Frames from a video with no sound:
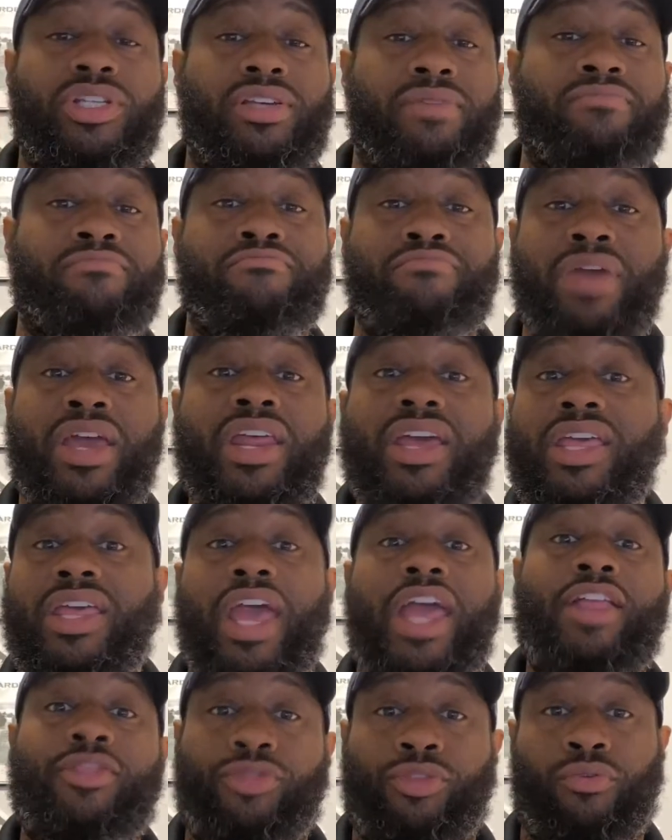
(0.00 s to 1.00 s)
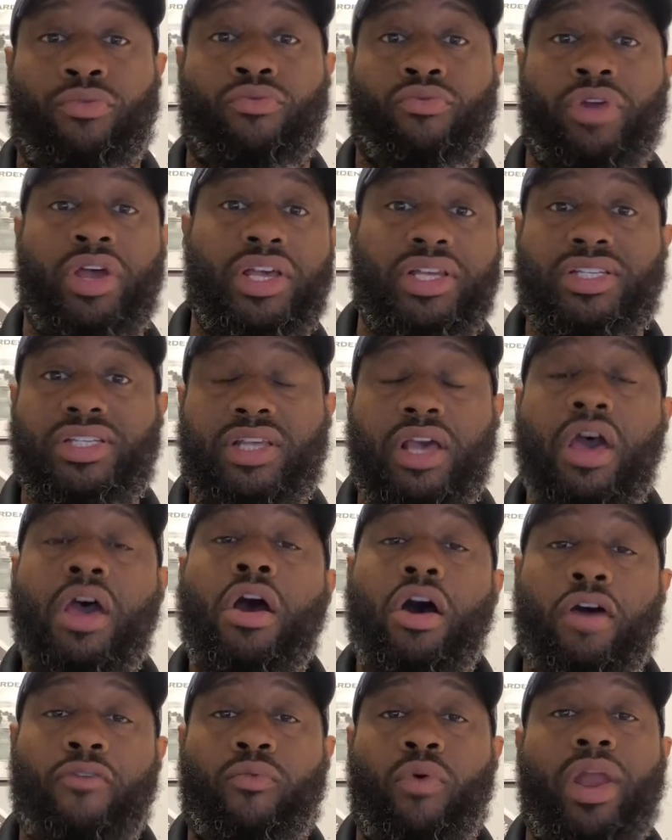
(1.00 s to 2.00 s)
to mitigate the risk
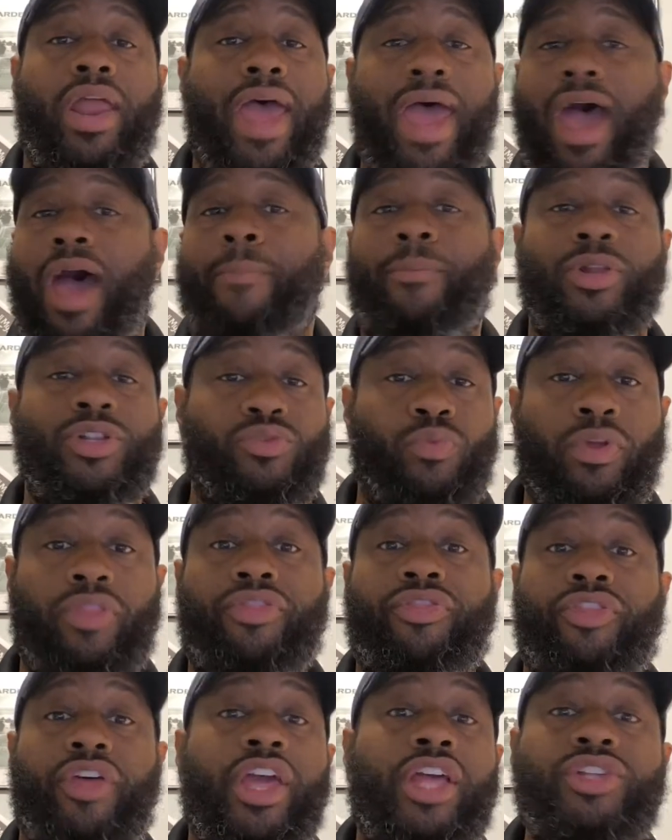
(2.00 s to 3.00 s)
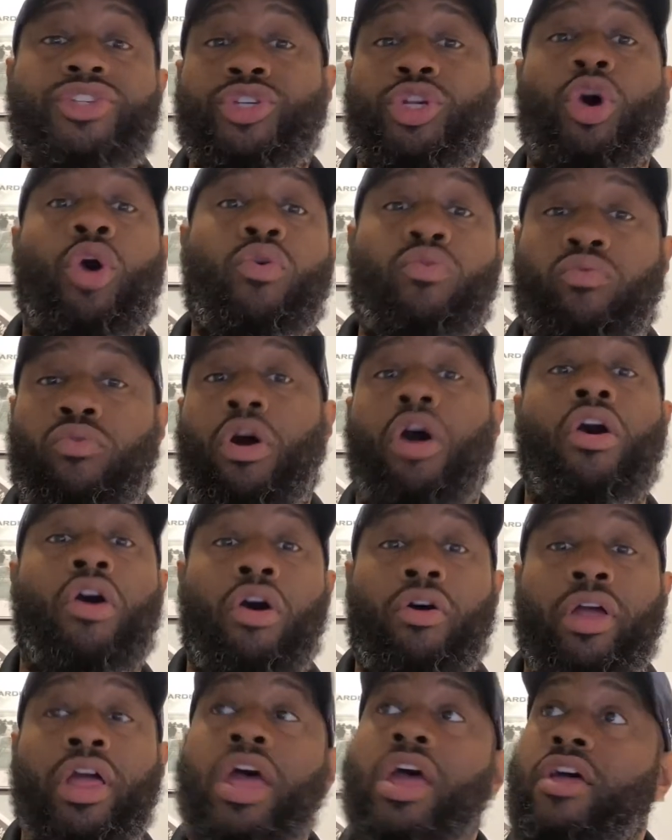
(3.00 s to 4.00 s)
of what happens when things go
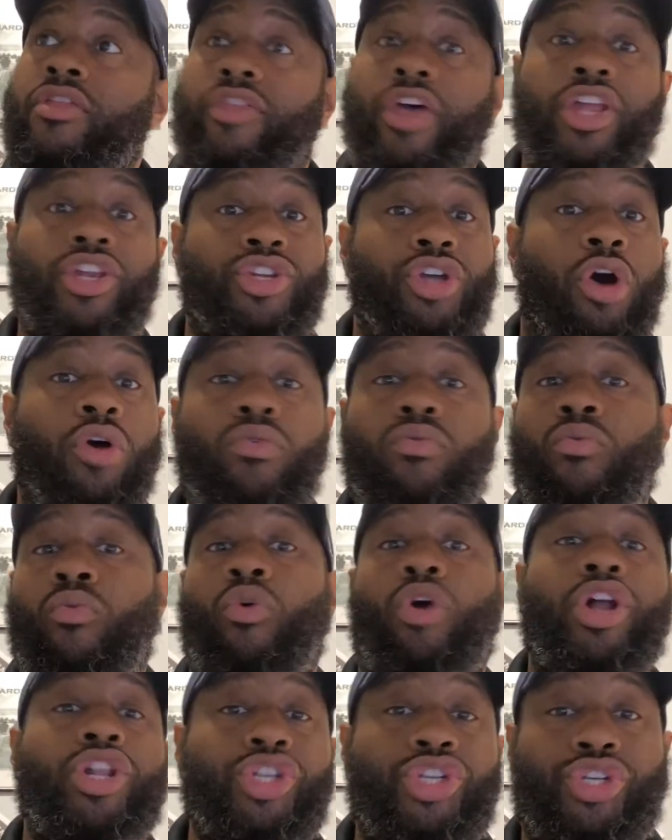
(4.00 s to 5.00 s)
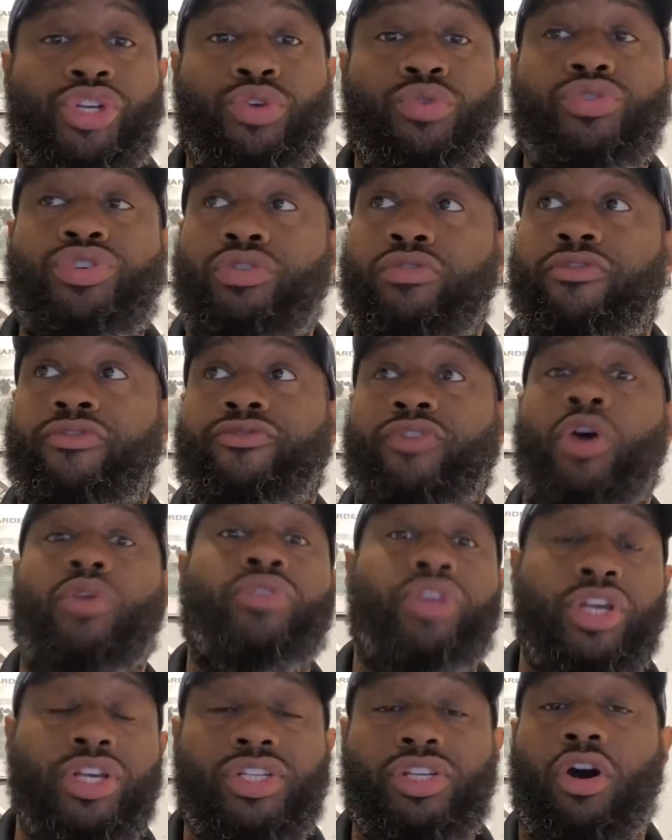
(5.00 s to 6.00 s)
wrong, they don't want you to
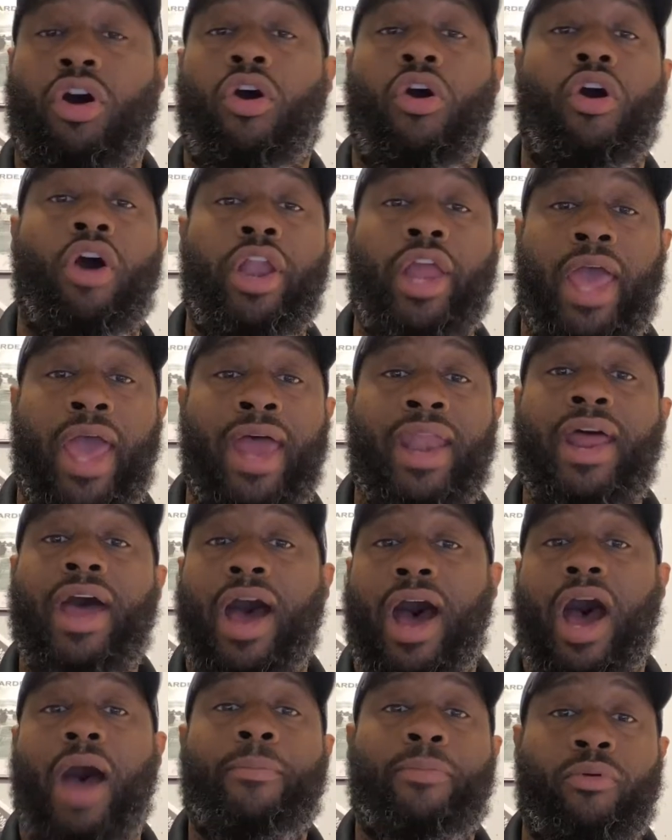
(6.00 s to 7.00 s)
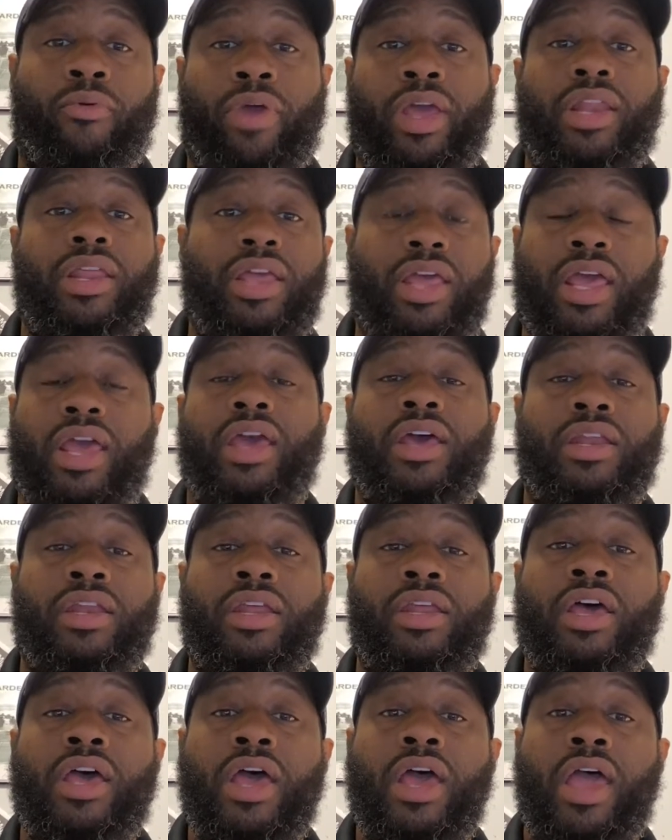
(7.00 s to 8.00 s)
focus on and operate
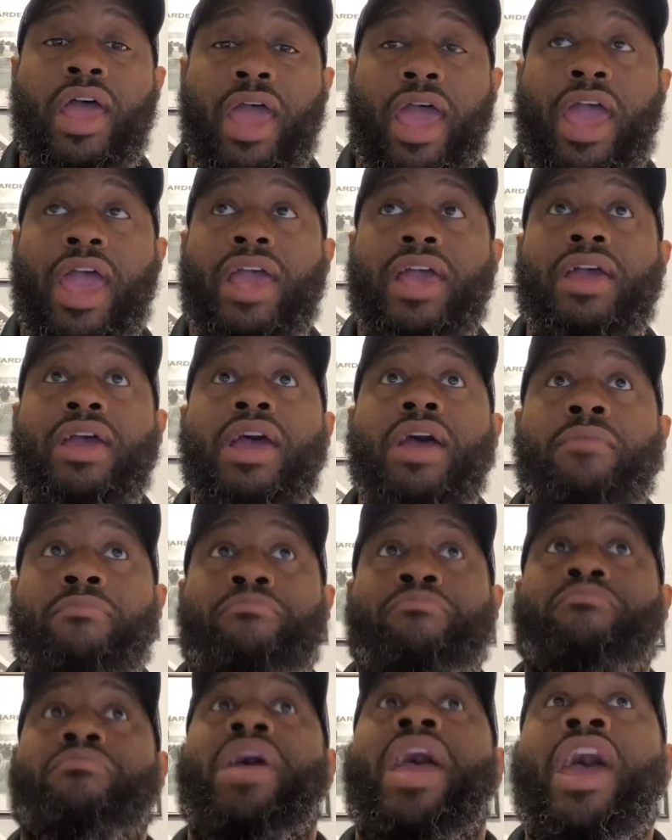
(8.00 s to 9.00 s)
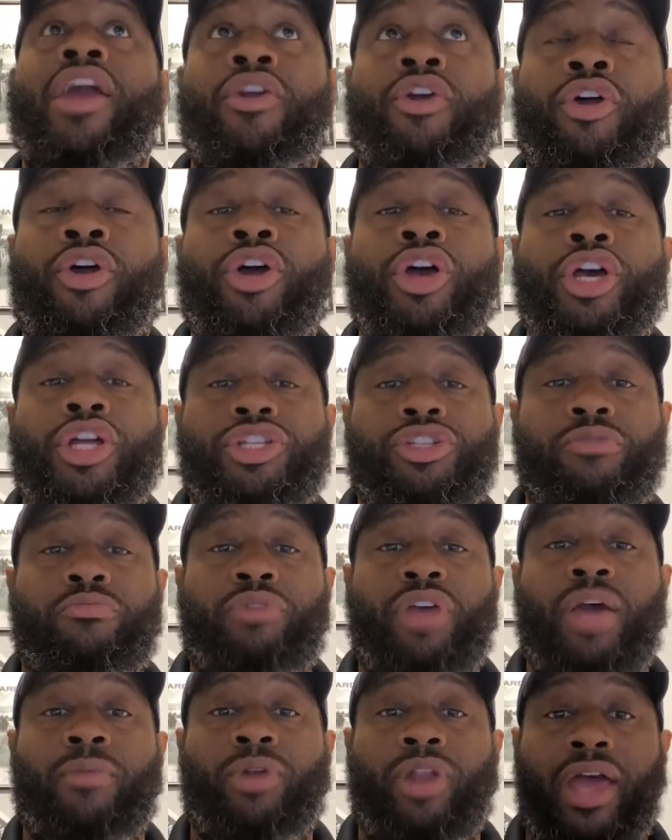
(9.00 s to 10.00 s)
in a manner to
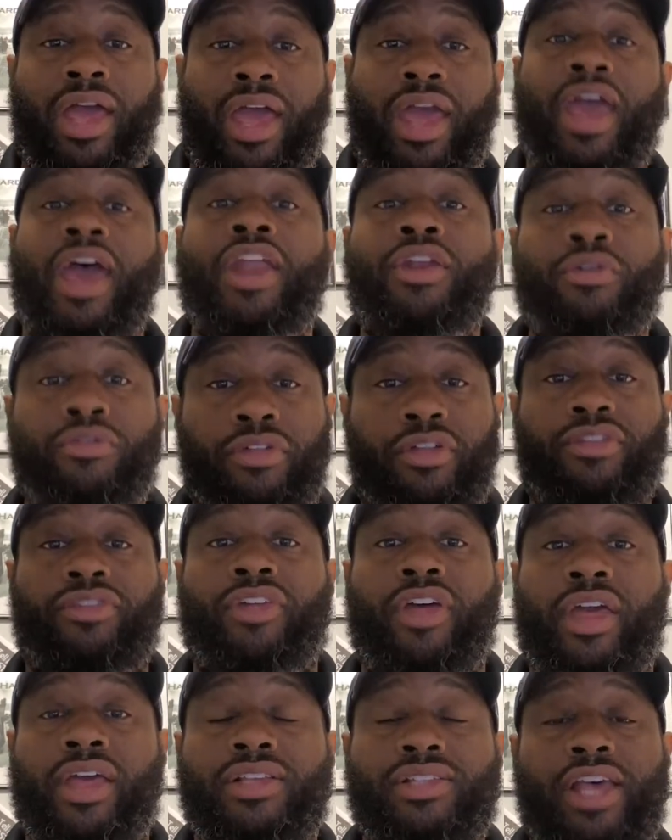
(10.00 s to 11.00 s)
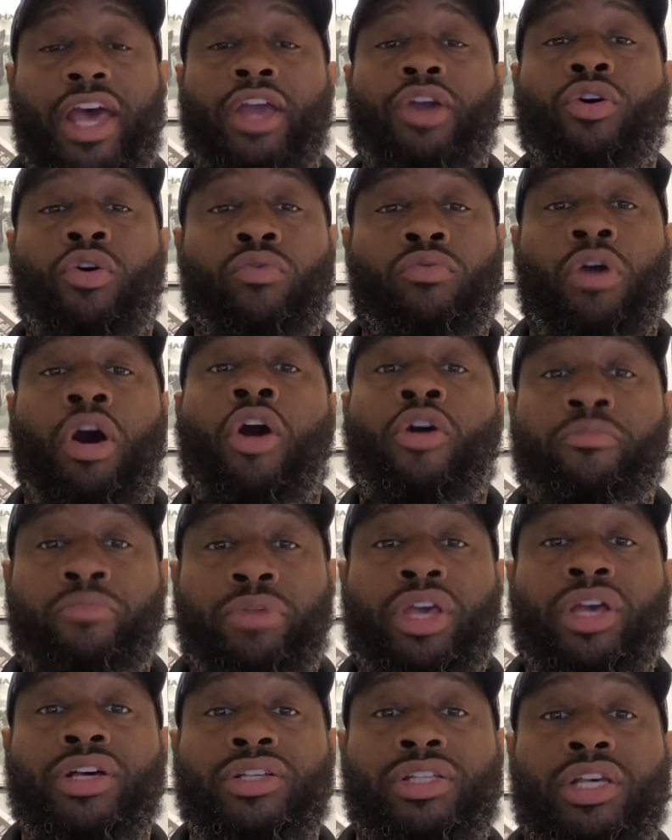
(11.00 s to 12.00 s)
be able to handle the things that go wrong,
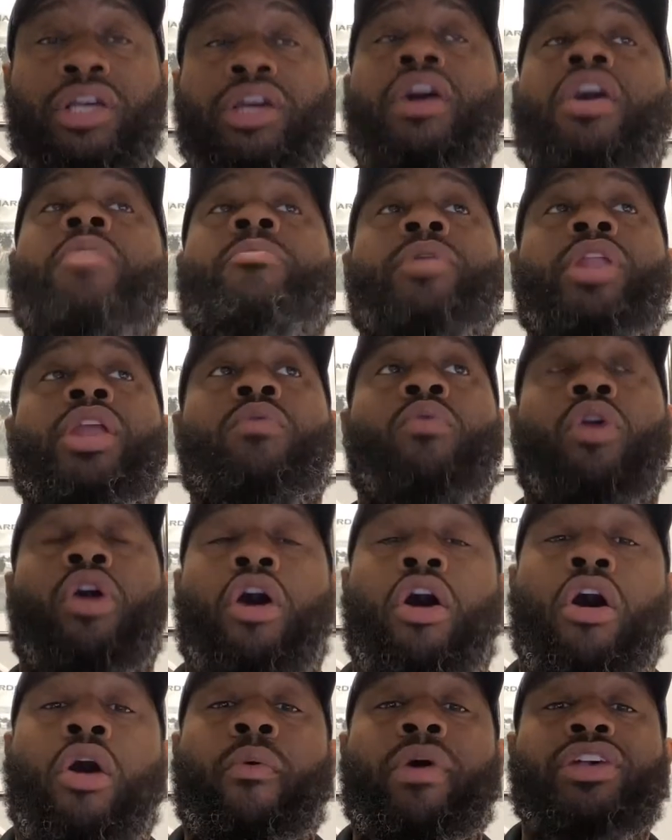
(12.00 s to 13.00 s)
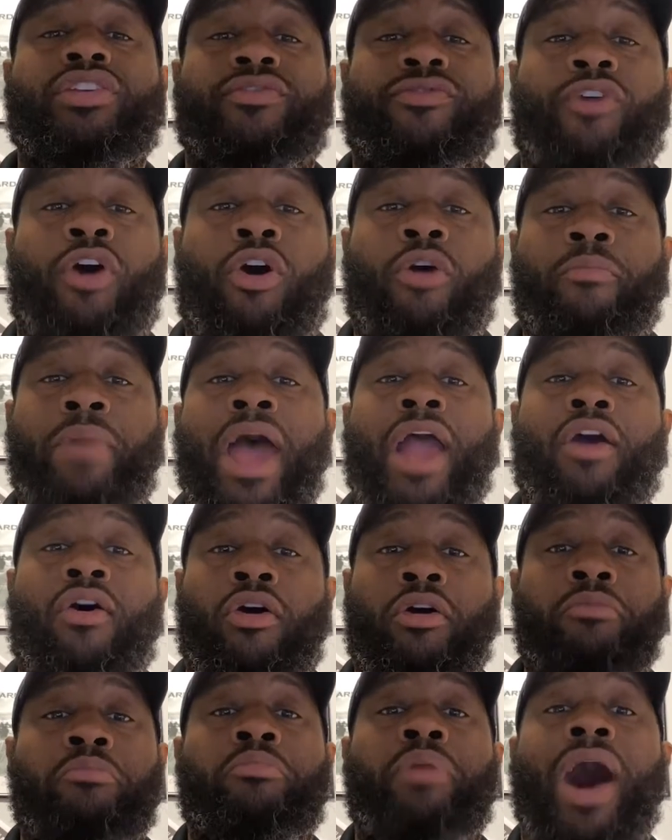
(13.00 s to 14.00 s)
because the company will always fall back
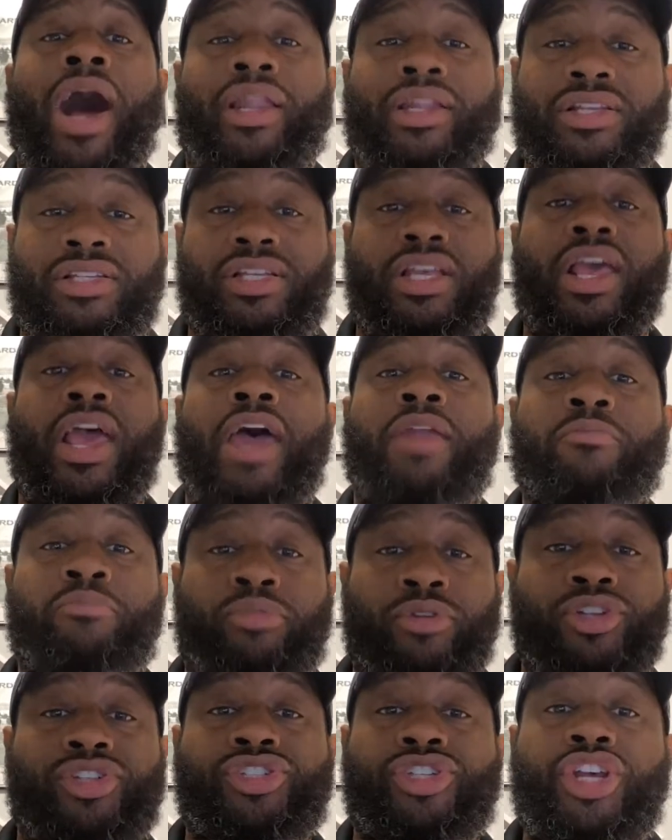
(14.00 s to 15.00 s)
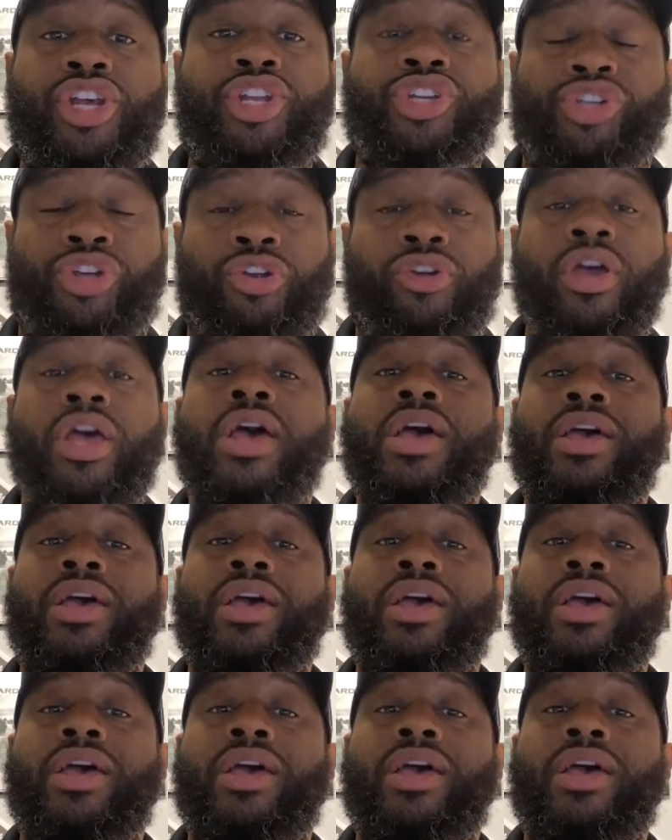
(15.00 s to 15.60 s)
on policy and procedure